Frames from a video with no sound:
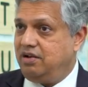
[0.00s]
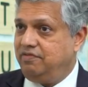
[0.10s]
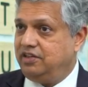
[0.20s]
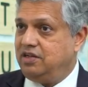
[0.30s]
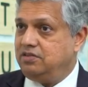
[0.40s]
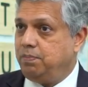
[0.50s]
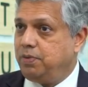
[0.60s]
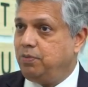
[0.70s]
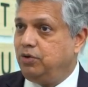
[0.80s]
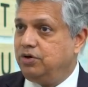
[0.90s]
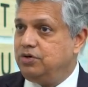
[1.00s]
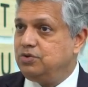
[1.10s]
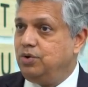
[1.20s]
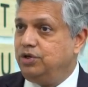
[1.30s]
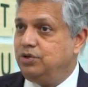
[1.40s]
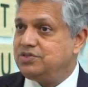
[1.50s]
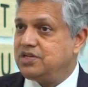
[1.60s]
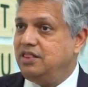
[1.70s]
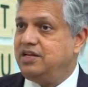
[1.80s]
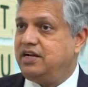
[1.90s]
whether the promoter is going to
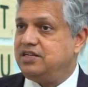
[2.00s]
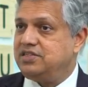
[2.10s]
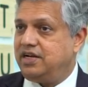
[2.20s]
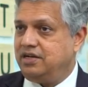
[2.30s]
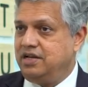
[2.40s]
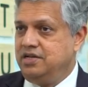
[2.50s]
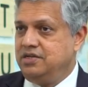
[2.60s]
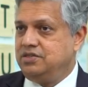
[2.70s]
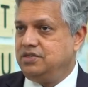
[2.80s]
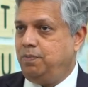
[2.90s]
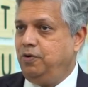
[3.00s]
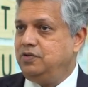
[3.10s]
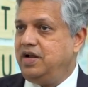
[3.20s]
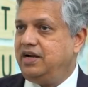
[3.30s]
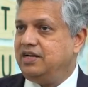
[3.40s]
sell that asset. Suppose that